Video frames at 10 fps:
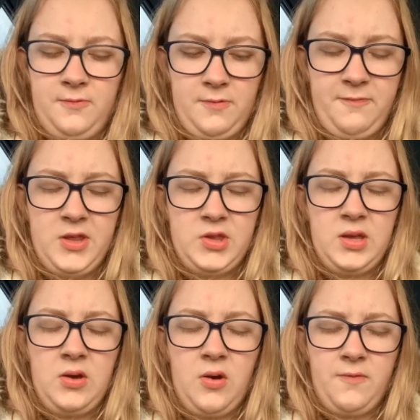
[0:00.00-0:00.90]
from
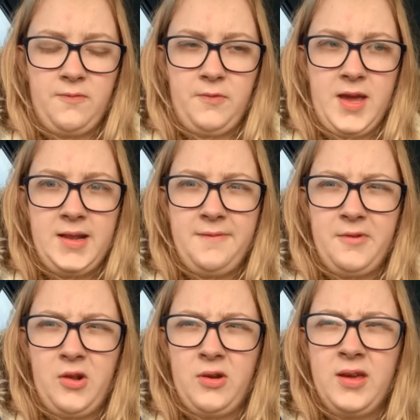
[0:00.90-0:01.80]
finishing off weekly
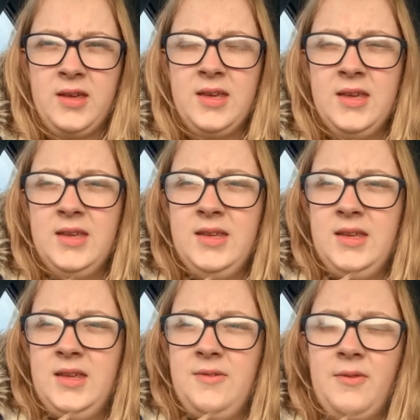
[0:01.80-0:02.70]
vlog
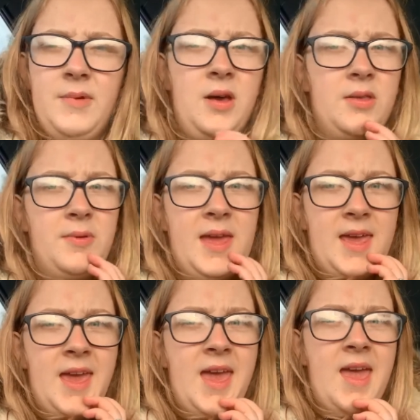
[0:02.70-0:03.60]
from last
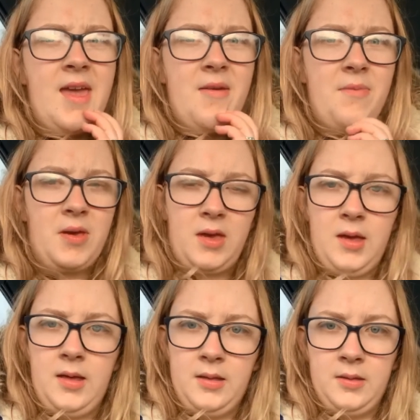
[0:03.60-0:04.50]
week,
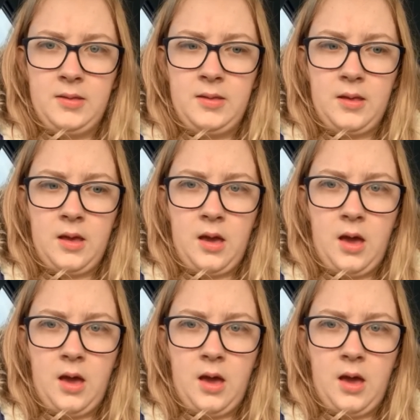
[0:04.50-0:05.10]
because